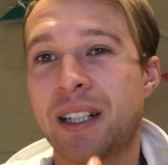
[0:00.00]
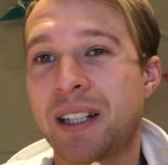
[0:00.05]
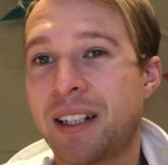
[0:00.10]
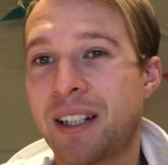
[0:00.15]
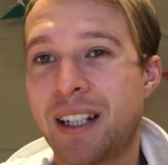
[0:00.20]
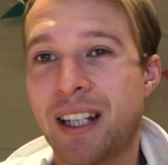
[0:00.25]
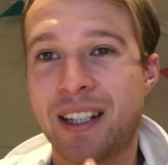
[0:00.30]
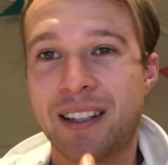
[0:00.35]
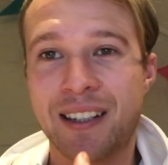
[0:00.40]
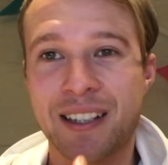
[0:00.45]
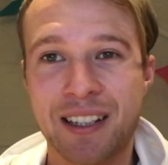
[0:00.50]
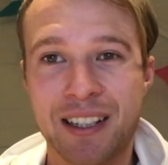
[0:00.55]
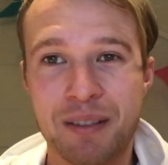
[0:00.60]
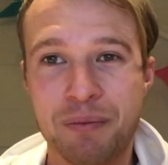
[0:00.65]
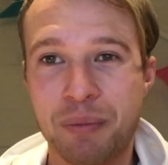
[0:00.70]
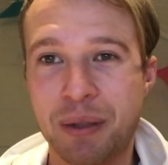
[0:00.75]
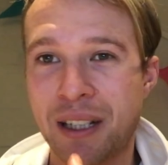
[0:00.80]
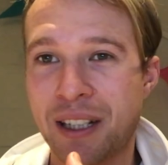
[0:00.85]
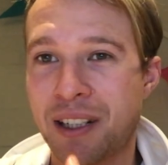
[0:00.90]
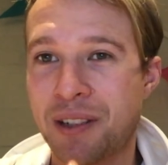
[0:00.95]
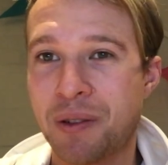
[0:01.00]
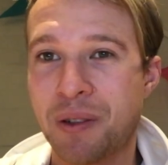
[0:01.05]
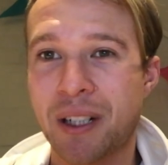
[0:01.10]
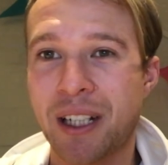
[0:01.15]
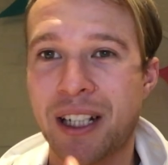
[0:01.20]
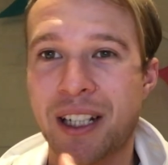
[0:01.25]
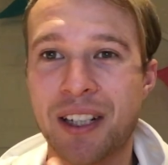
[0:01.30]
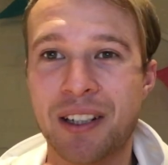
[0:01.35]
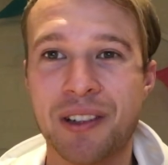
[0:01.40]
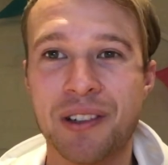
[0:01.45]
nothing compared to what
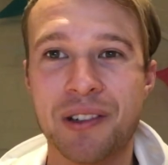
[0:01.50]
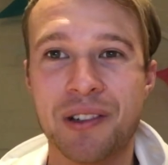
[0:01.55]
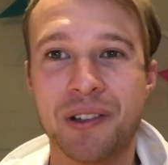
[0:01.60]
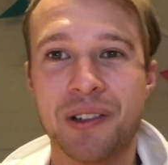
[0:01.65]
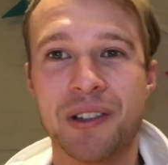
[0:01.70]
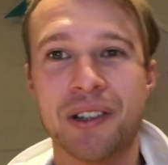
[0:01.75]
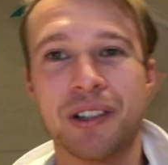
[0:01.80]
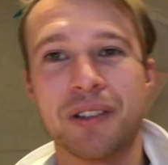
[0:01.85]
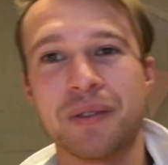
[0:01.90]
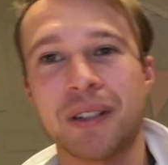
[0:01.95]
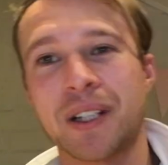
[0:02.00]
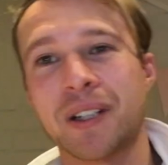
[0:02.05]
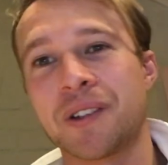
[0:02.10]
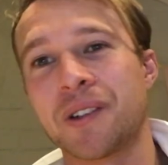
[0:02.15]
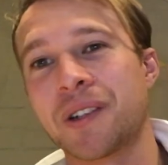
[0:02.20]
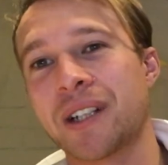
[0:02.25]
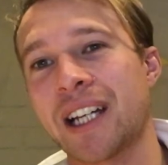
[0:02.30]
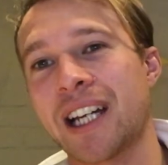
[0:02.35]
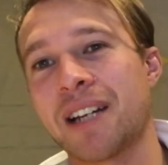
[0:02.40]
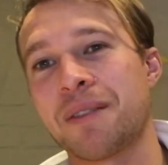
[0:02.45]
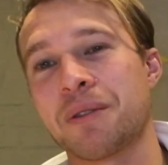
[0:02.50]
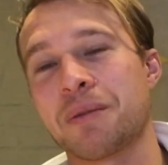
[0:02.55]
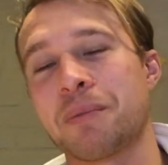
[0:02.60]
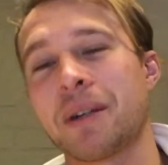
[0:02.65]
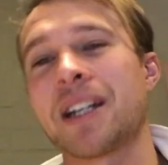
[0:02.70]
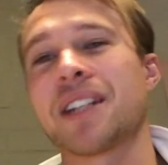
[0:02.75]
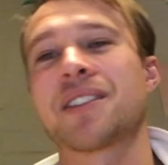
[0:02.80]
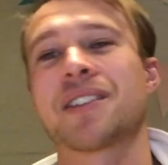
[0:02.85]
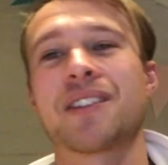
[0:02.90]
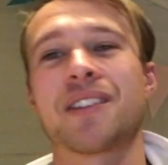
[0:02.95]
I can do, because my whole game's
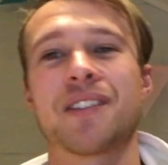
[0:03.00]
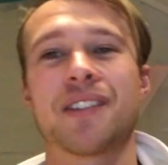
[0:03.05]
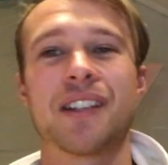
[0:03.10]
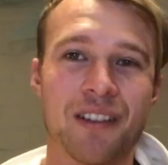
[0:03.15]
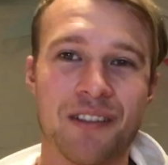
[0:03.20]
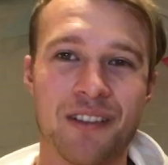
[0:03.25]
based on